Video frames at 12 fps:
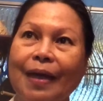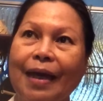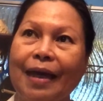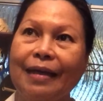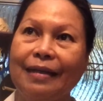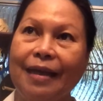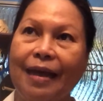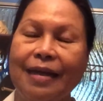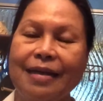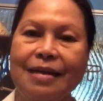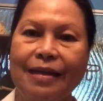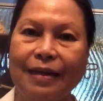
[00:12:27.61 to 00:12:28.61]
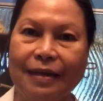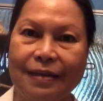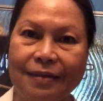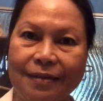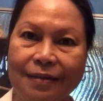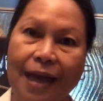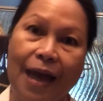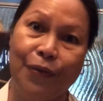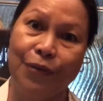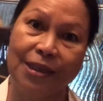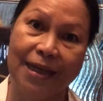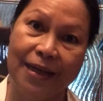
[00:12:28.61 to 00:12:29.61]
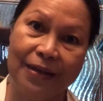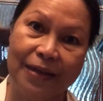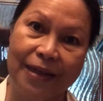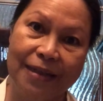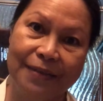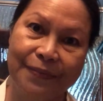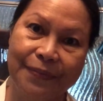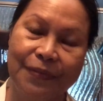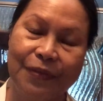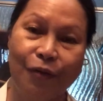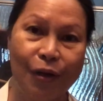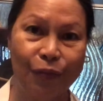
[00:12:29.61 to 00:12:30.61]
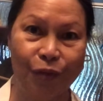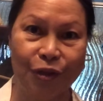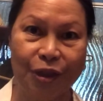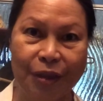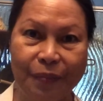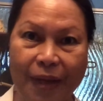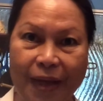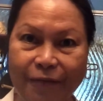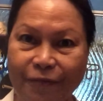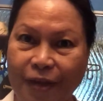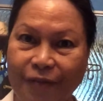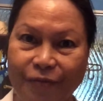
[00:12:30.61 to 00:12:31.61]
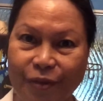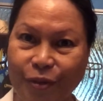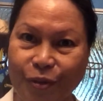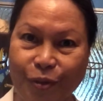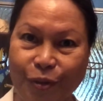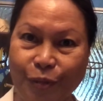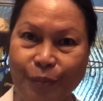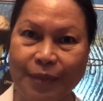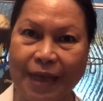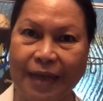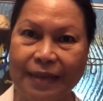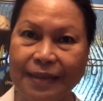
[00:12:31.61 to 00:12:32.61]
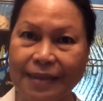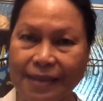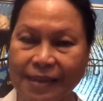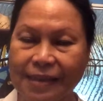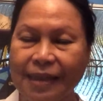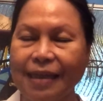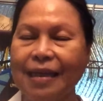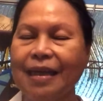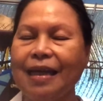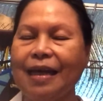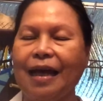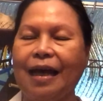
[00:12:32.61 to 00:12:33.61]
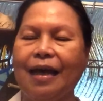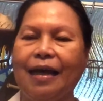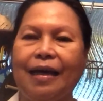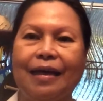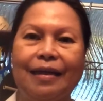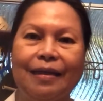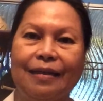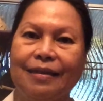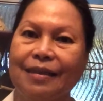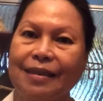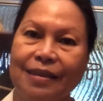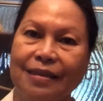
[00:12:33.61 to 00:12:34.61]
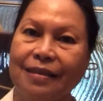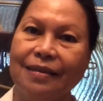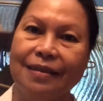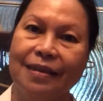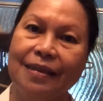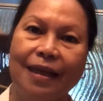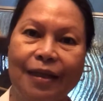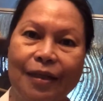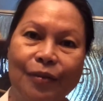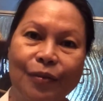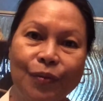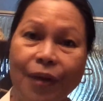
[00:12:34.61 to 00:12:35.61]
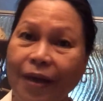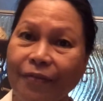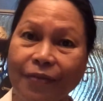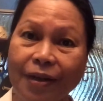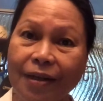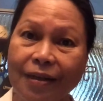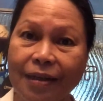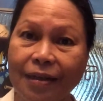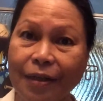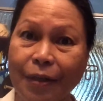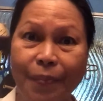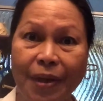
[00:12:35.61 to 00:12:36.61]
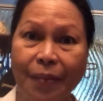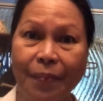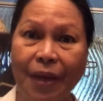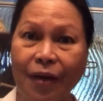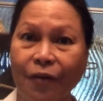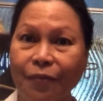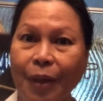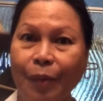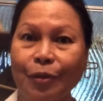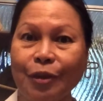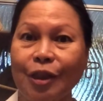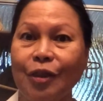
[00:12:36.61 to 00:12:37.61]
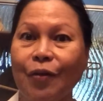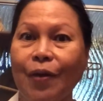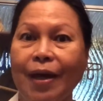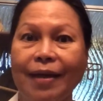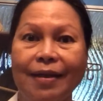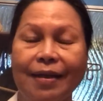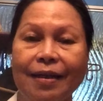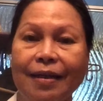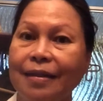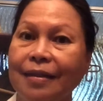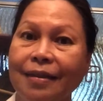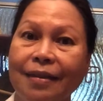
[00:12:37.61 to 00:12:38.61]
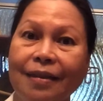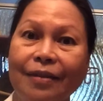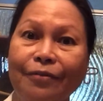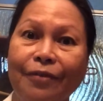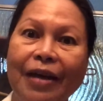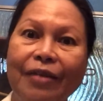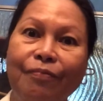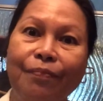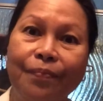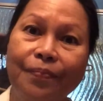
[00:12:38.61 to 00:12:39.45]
and then I was hungry while watching my favorite YouTube channels. I just decided to have a big mug of cappuccino and 5